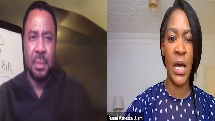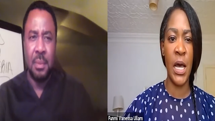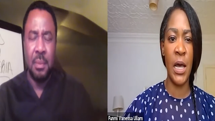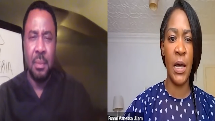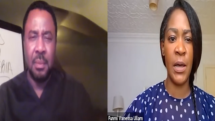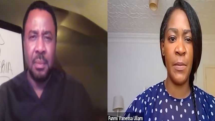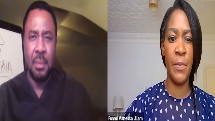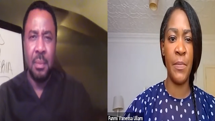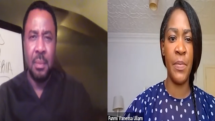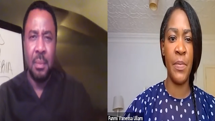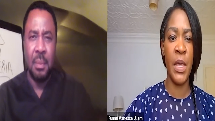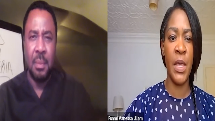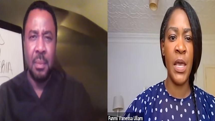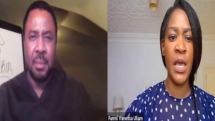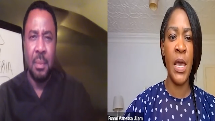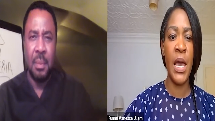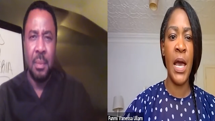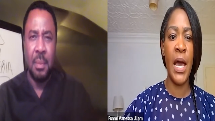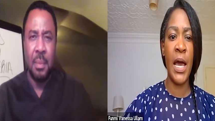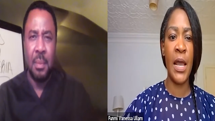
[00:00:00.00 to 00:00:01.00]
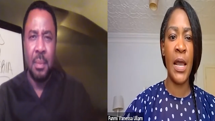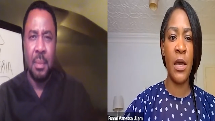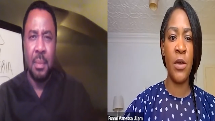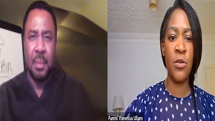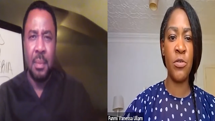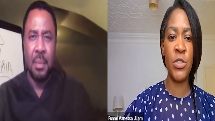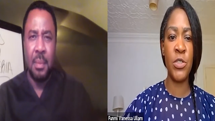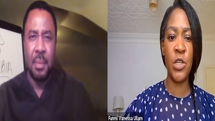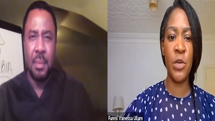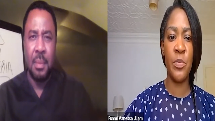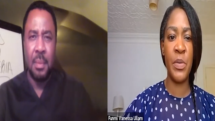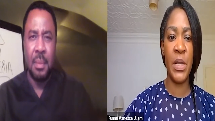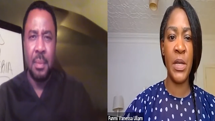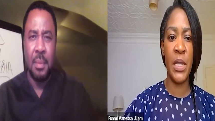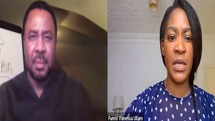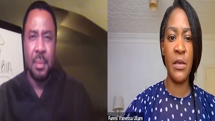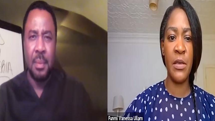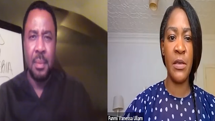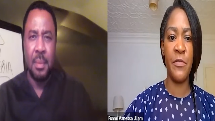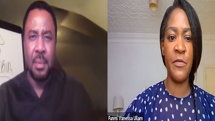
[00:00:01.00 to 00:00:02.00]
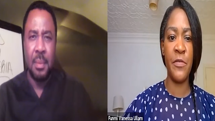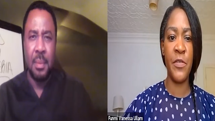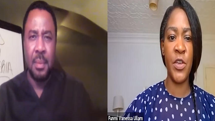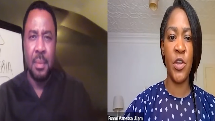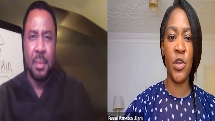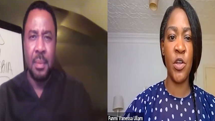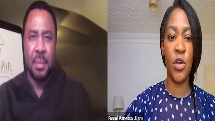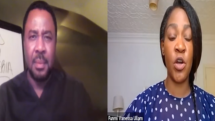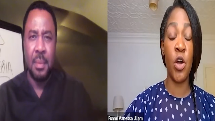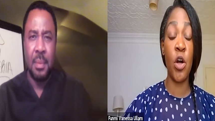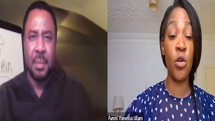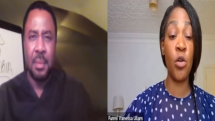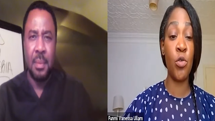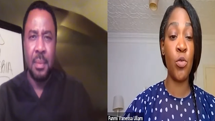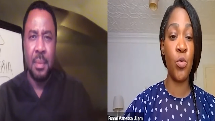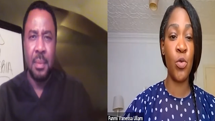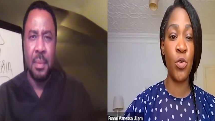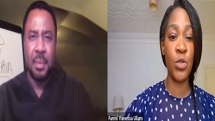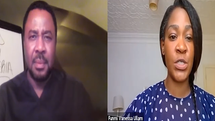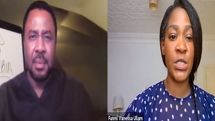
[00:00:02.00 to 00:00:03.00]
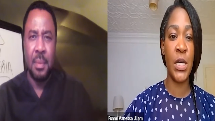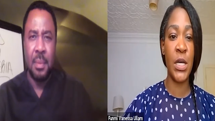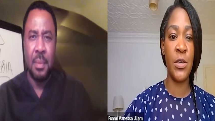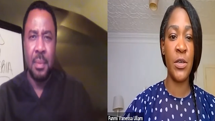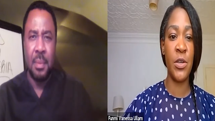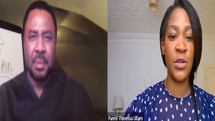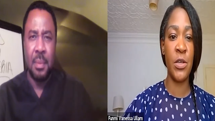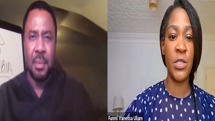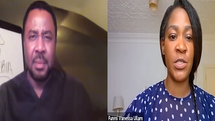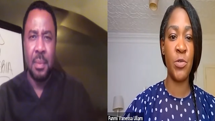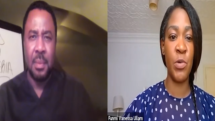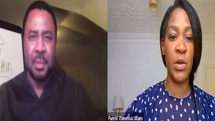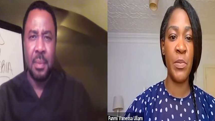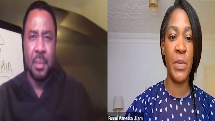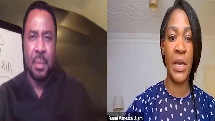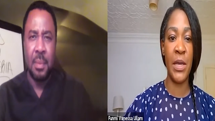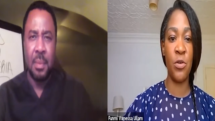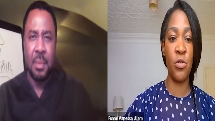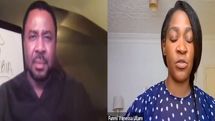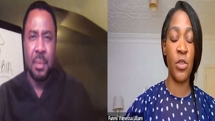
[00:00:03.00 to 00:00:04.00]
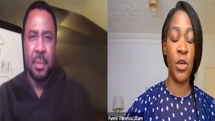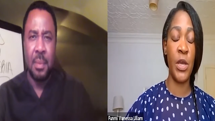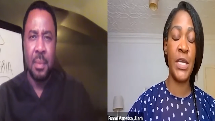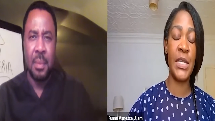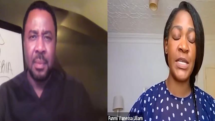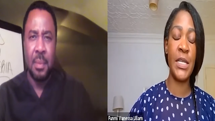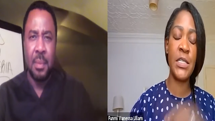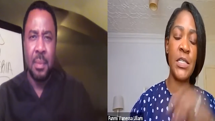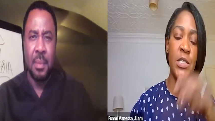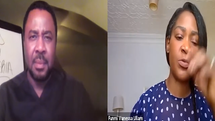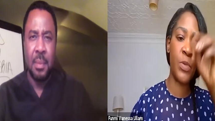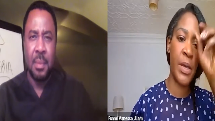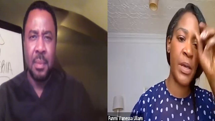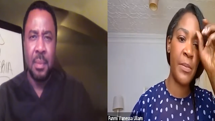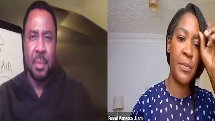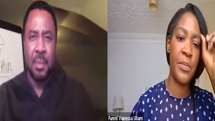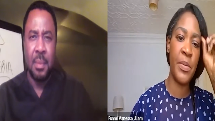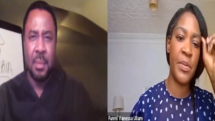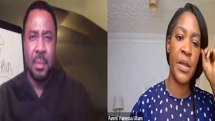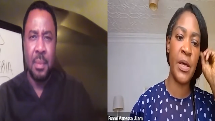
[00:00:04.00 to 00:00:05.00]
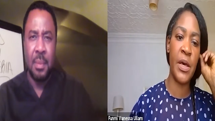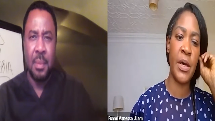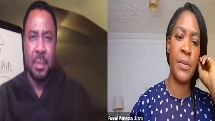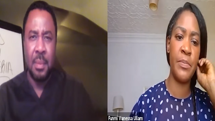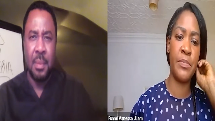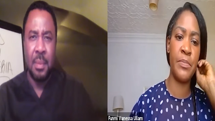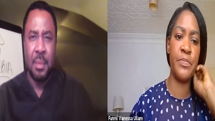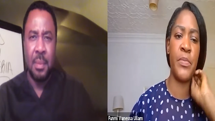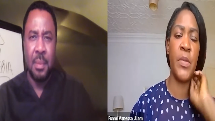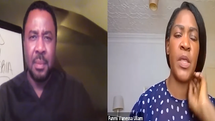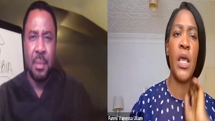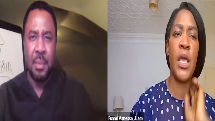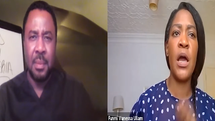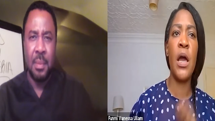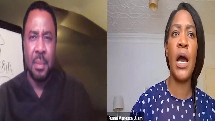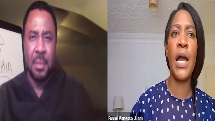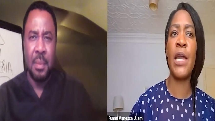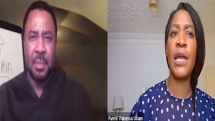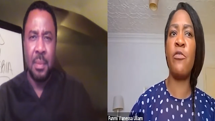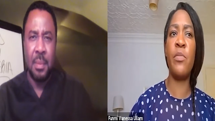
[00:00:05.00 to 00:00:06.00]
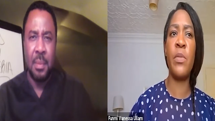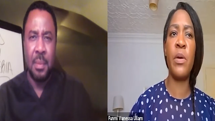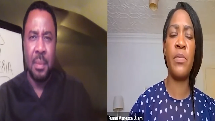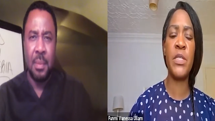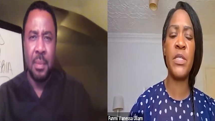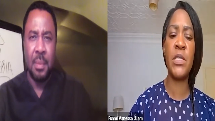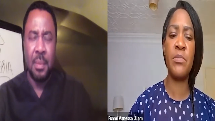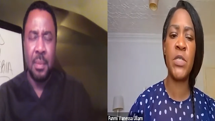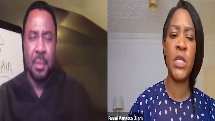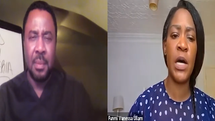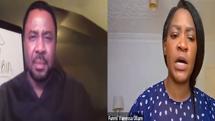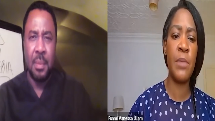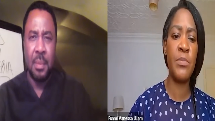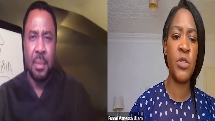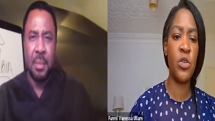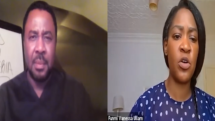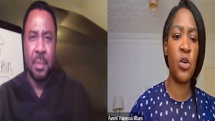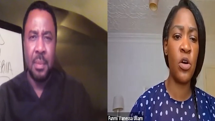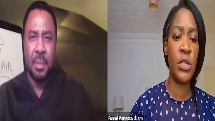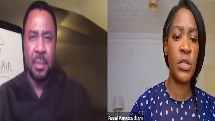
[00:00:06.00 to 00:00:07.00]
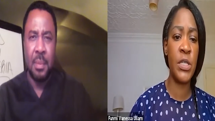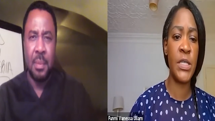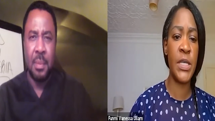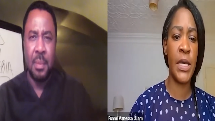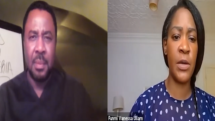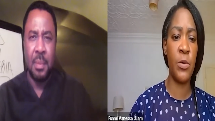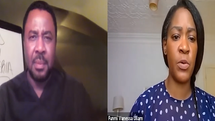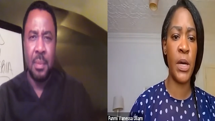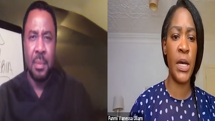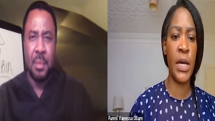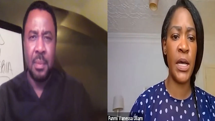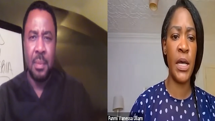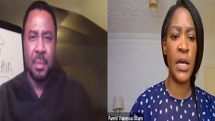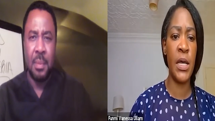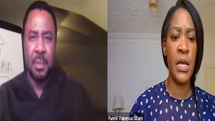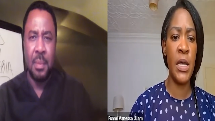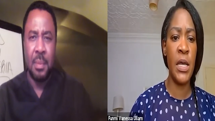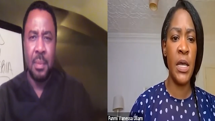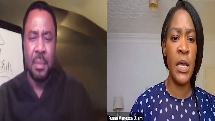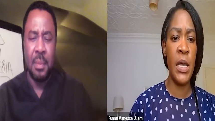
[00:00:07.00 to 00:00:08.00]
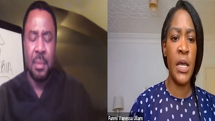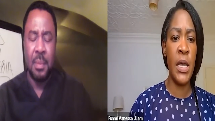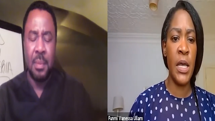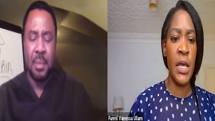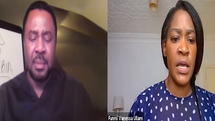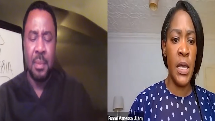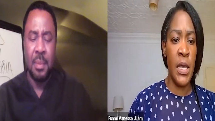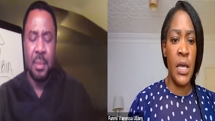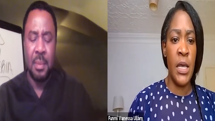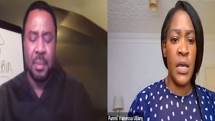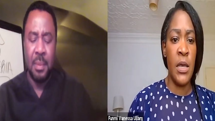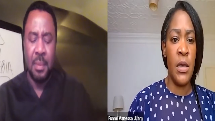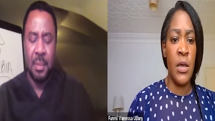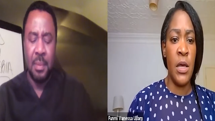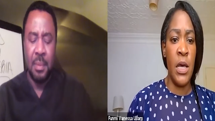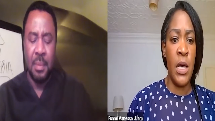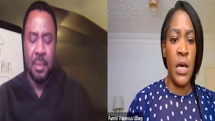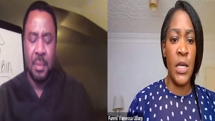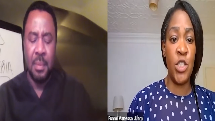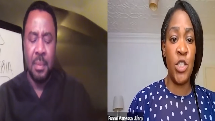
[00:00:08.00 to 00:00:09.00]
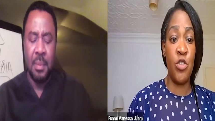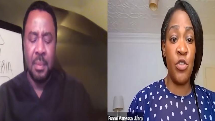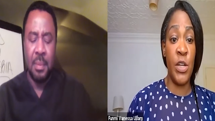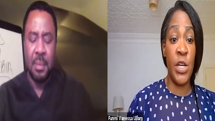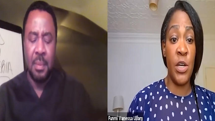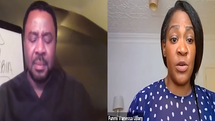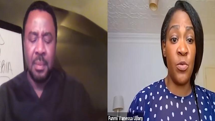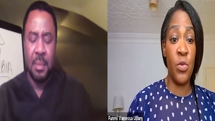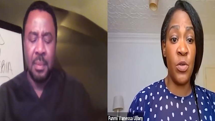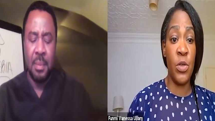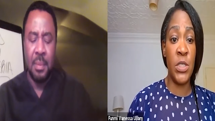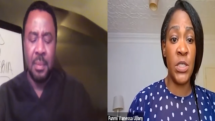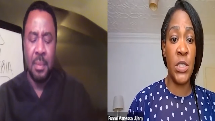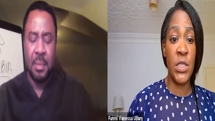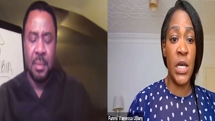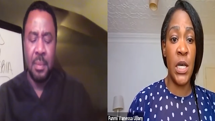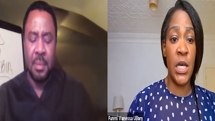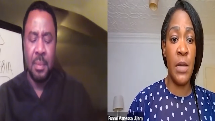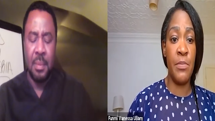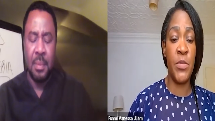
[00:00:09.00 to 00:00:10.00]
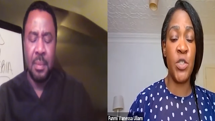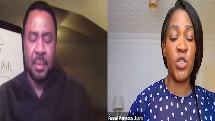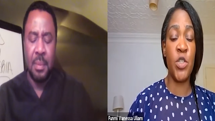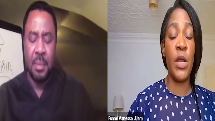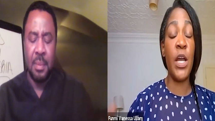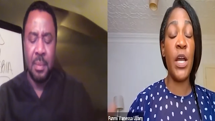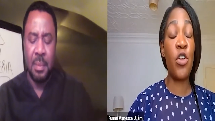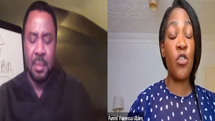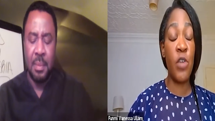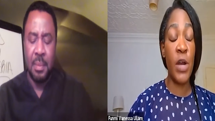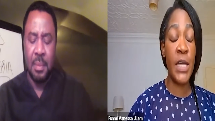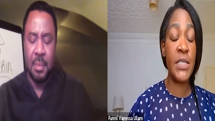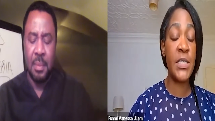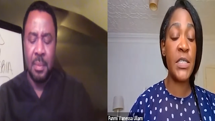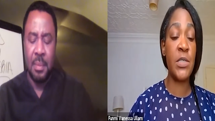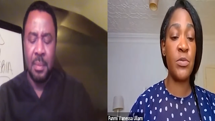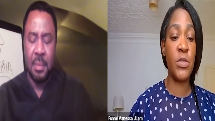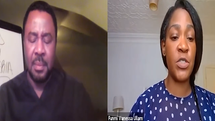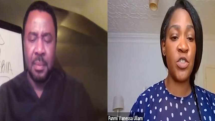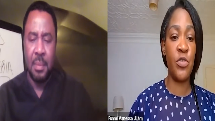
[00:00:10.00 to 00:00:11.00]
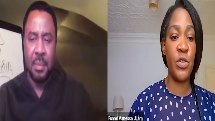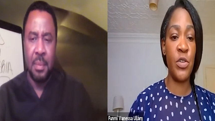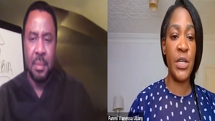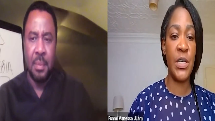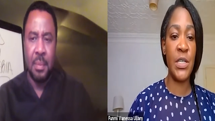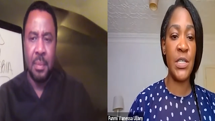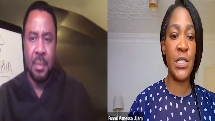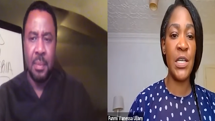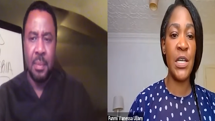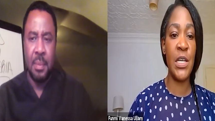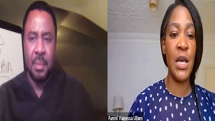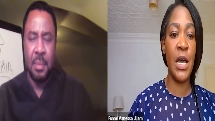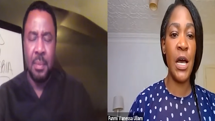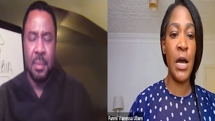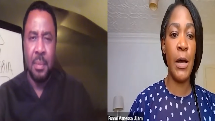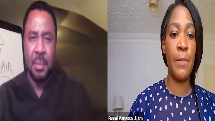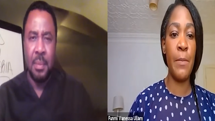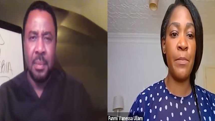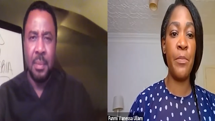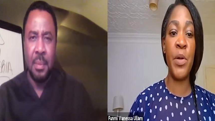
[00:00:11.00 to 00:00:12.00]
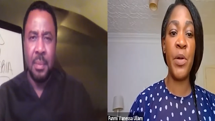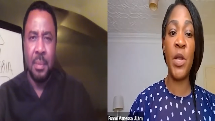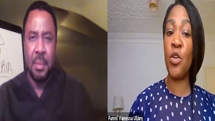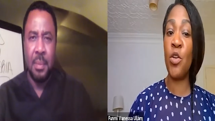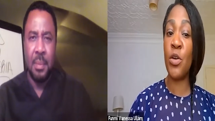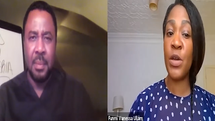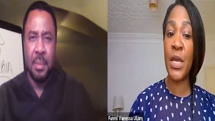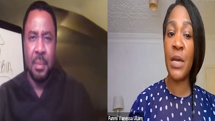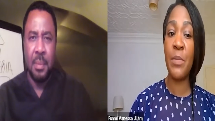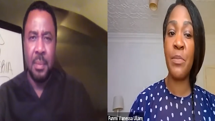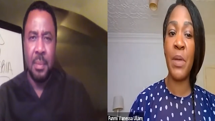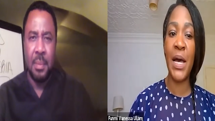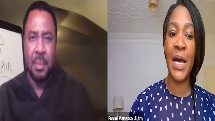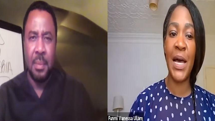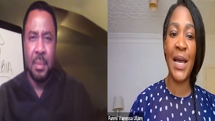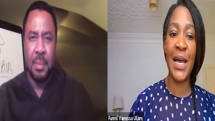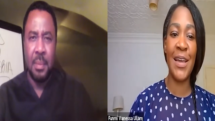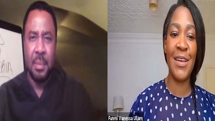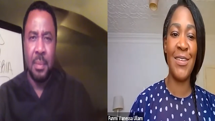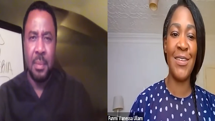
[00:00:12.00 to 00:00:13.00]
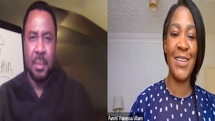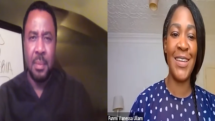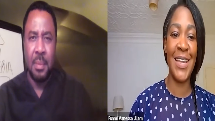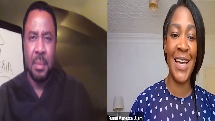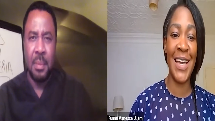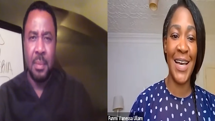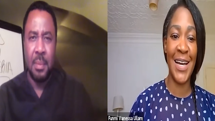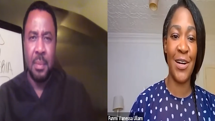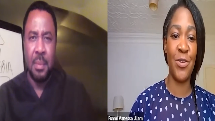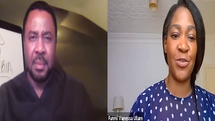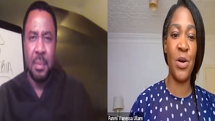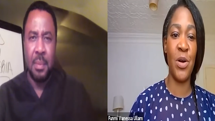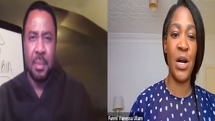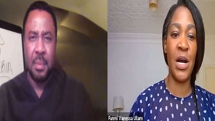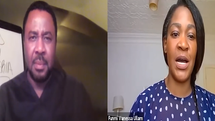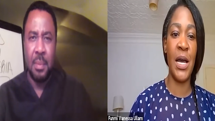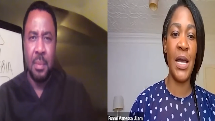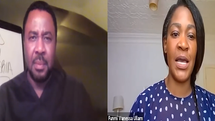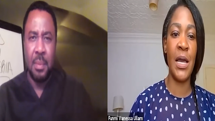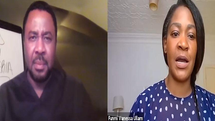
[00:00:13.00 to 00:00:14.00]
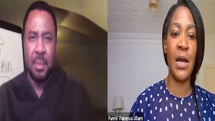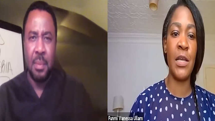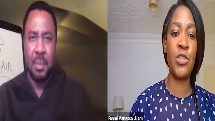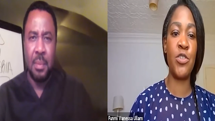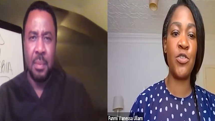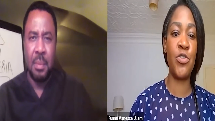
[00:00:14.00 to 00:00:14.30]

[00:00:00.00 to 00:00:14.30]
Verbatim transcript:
Speaker 1: Um, and I also believe, you know, cold water, you know, swimming, although he didn't swim, but um, I can remember sometimes on holiday where a trigger was um, sorry a crisis was triggered um, but looking back now i, I